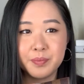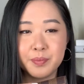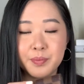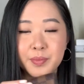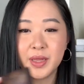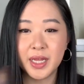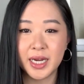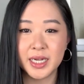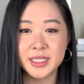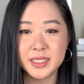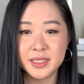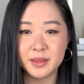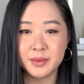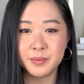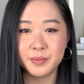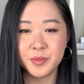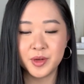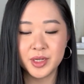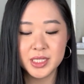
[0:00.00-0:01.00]
larger
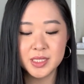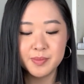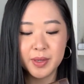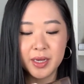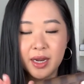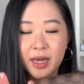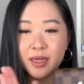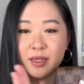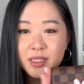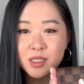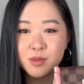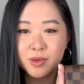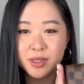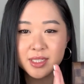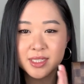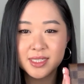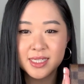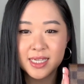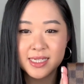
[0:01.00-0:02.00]
prints, but I just
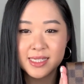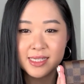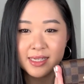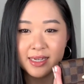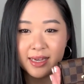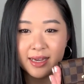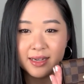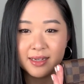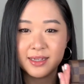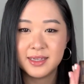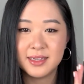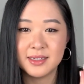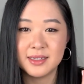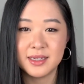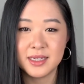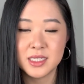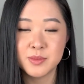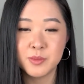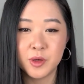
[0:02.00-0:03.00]
wanted to test it out in
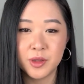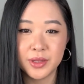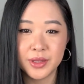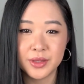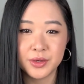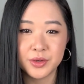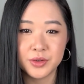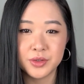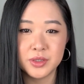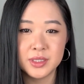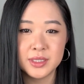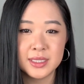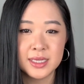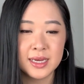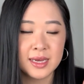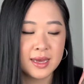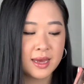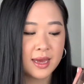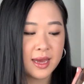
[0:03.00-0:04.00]
a small leather good.
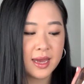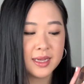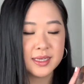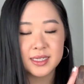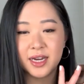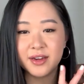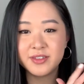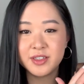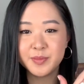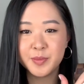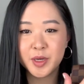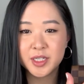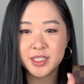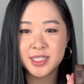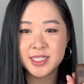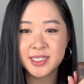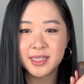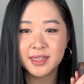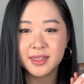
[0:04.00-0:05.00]
And after
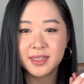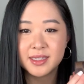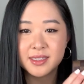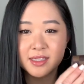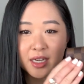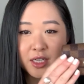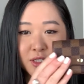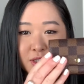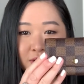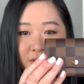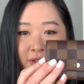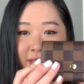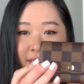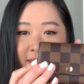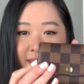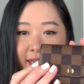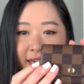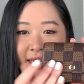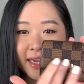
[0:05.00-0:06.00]
purchasing this, I do really
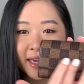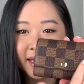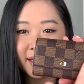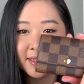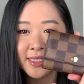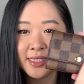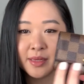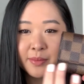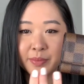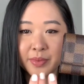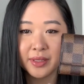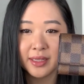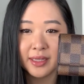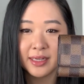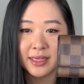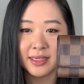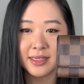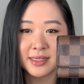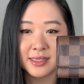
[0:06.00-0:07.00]
like how simple it
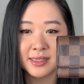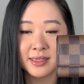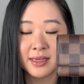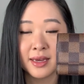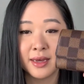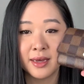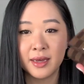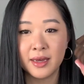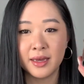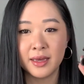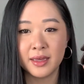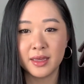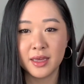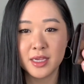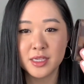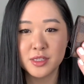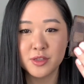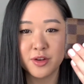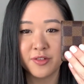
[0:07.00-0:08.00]
is.
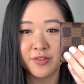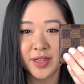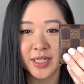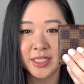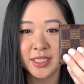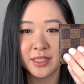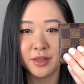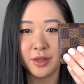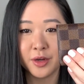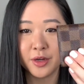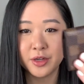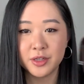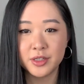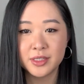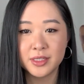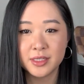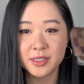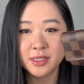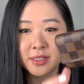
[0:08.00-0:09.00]
There's no flashy
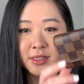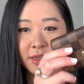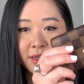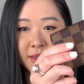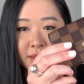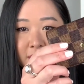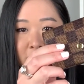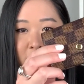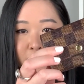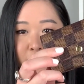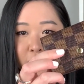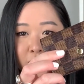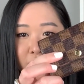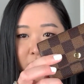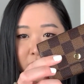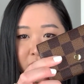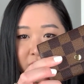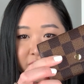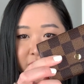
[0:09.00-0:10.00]
logos, it's just got the small
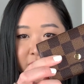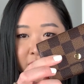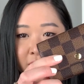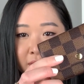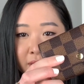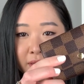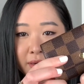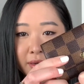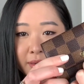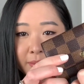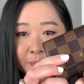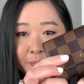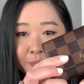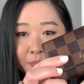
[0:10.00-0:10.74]
Louis Vuitton